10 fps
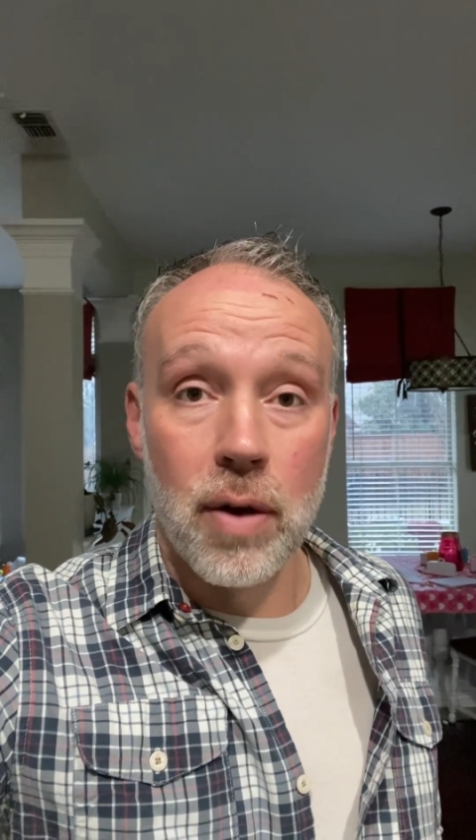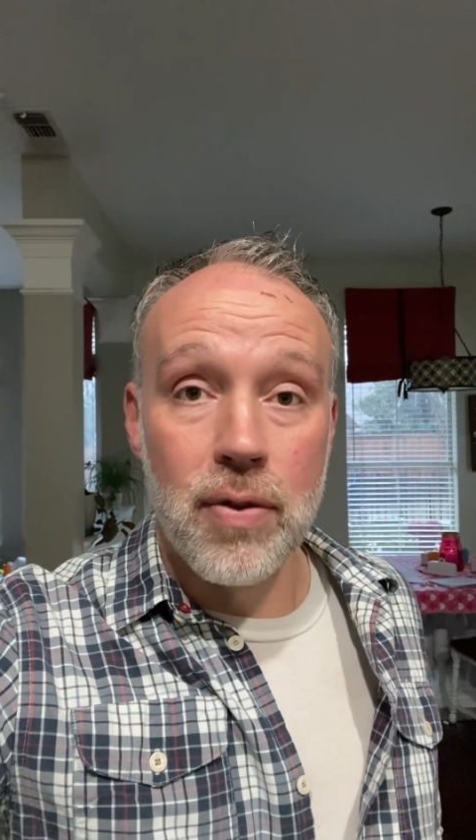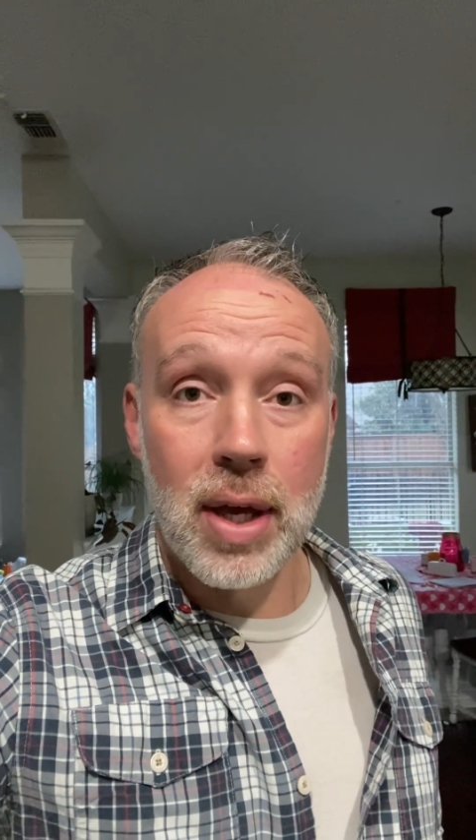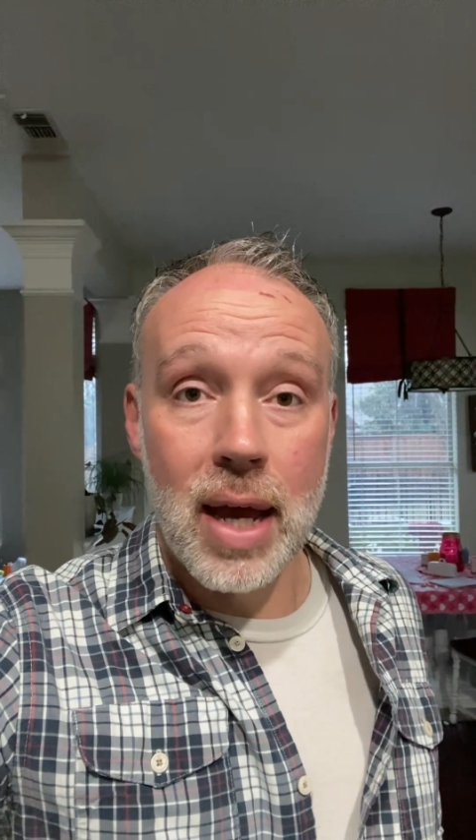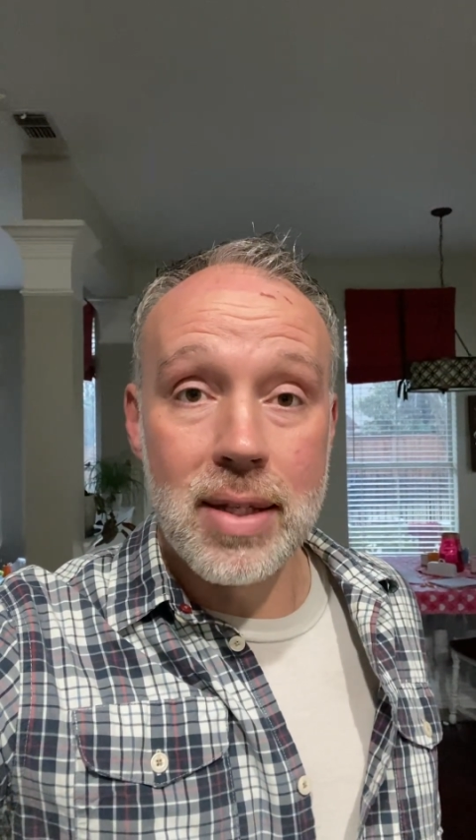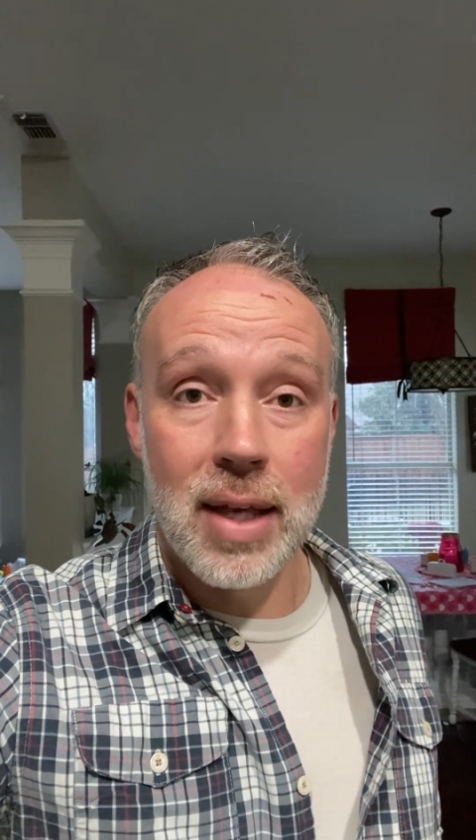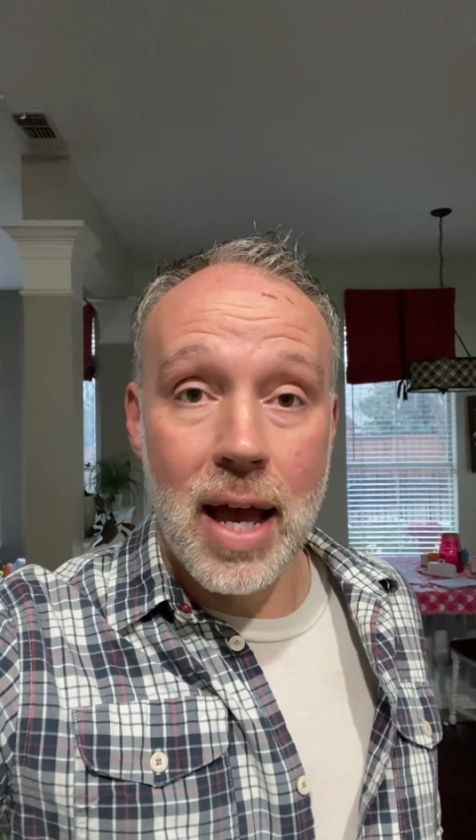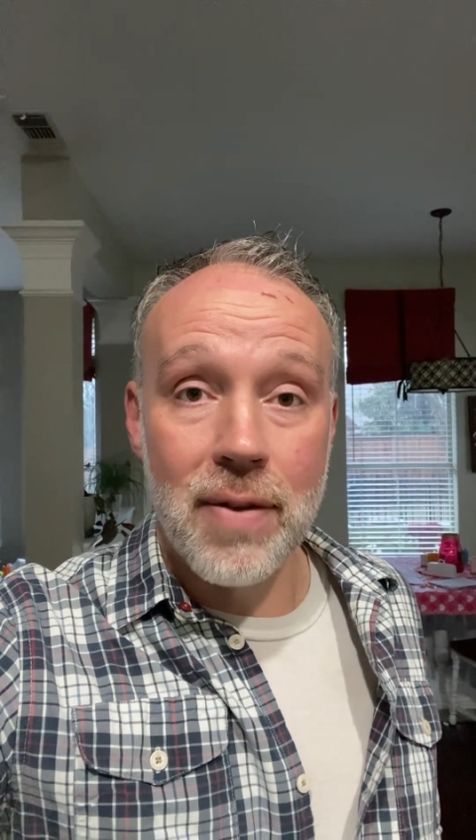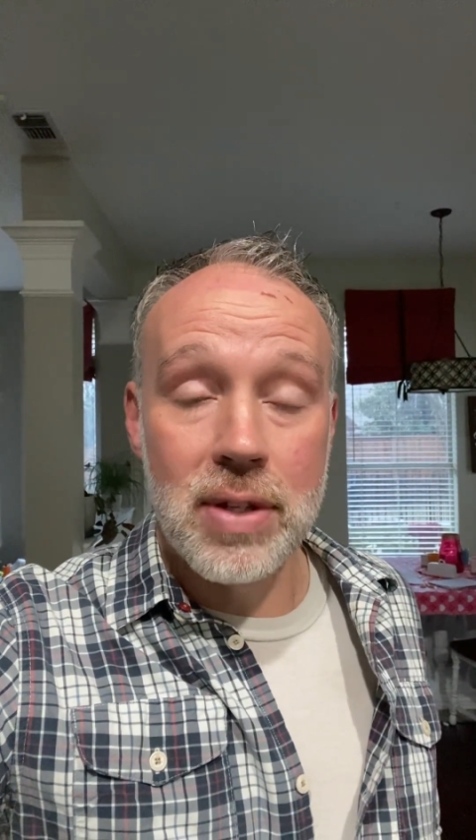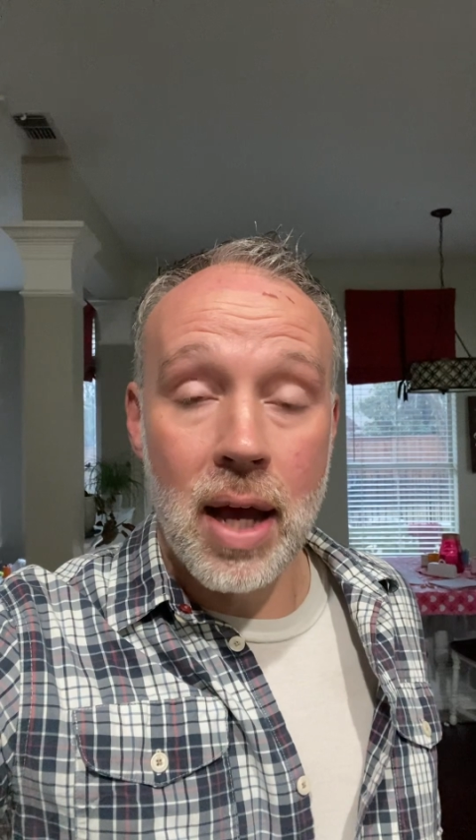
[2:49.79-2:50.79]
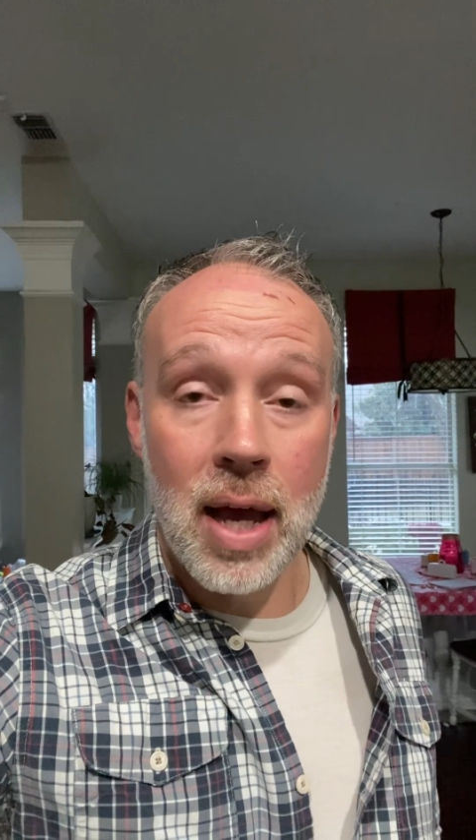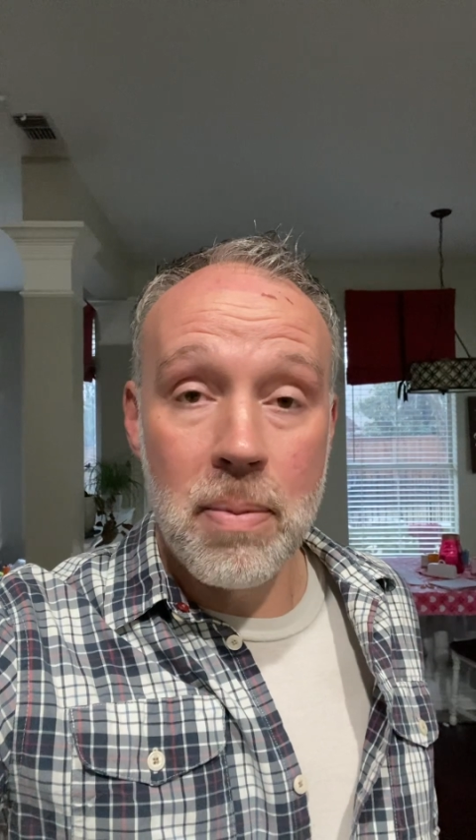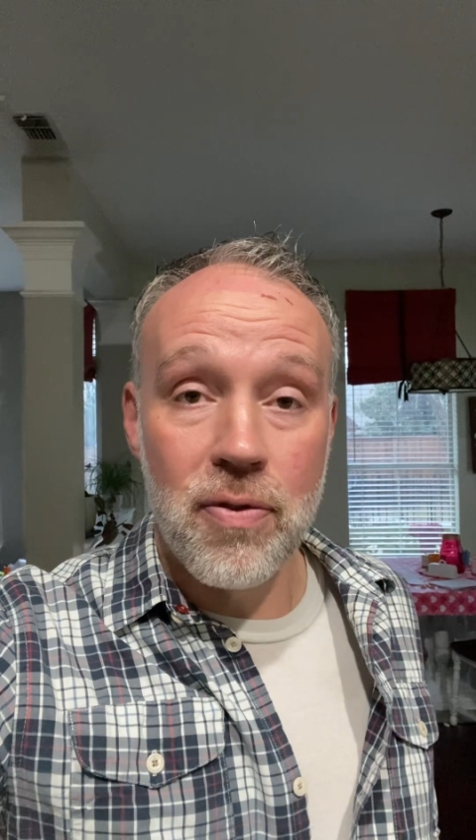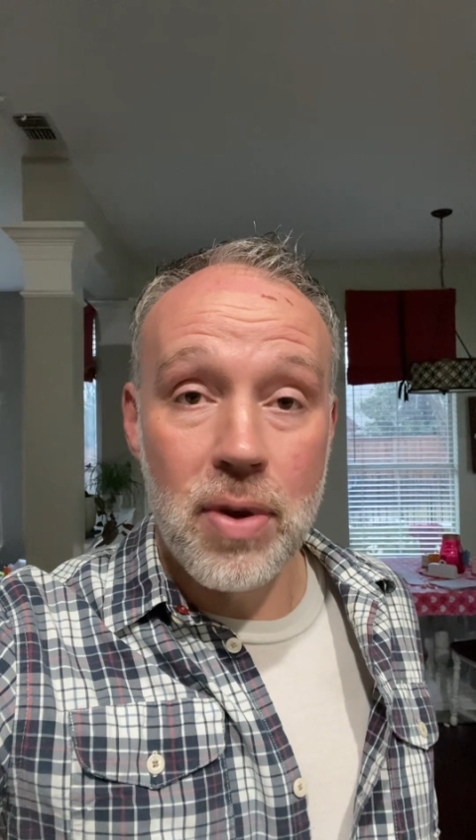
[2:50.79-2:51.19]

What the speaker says: if you guys have time,